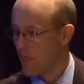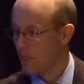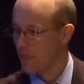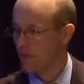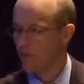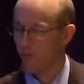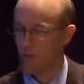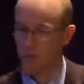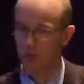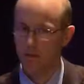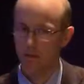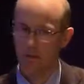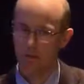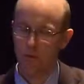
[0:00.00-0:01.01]
So the first
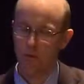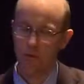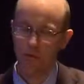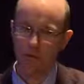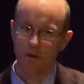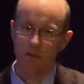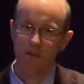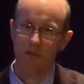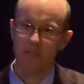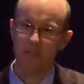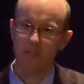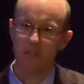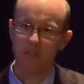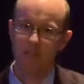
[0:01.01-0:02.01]
one, to give you a clue,
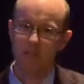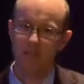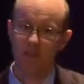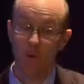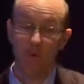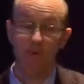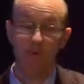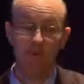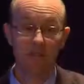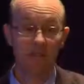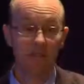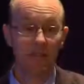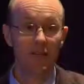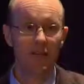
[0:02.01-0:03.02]
is based in the US.
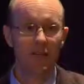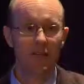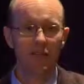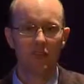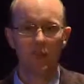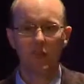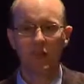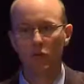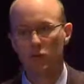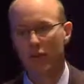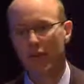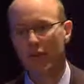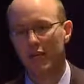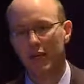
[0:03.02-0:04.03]
It's a gentleman who was
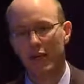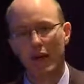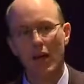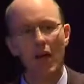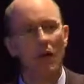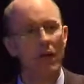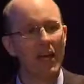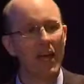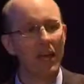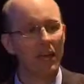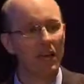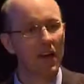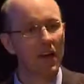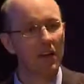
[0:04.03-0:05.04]
asked about how he
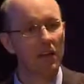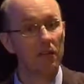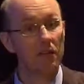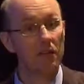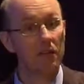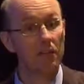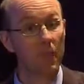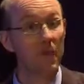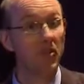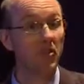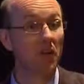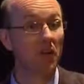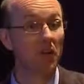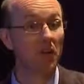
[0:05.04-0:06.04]
allocated his
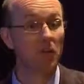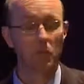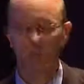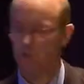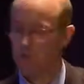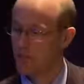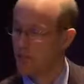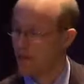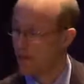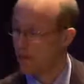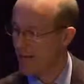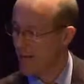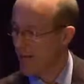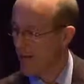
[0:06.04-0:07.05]
pension investments.
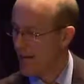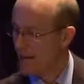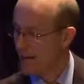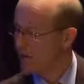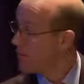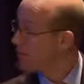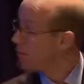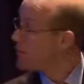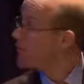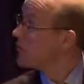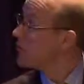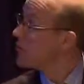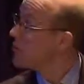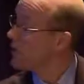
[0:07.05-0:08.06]
So for those of
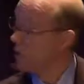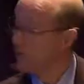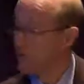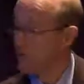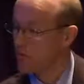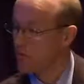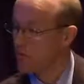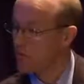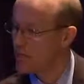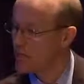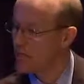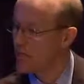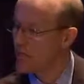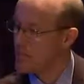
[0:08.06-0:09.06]
you who might not be able to read it, it
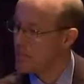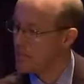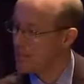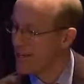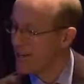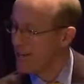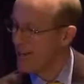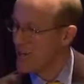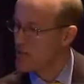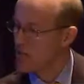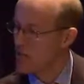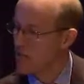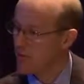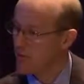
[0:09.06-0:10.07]
says, "I
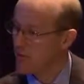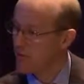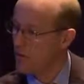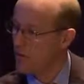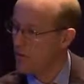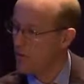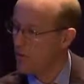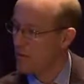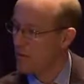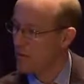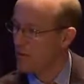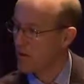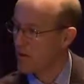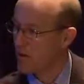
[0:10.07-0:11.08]
should have computed the
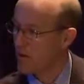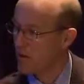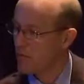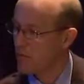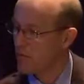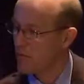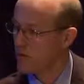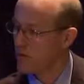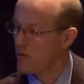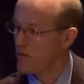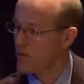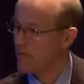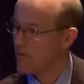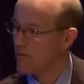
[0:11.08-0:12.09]
historic
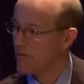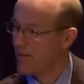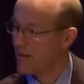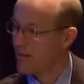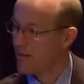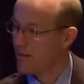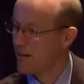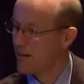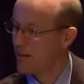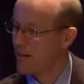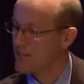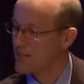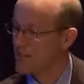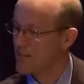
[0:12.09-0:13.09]
covariances of the asset
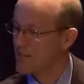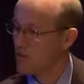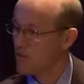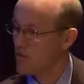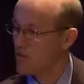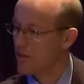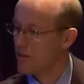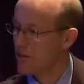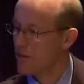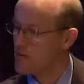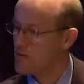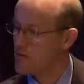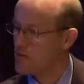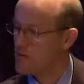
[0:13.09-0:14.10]
classes and drawn an
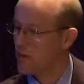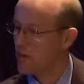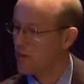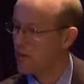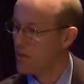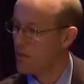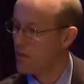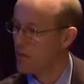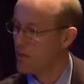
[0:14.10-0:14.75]
efficient frontier.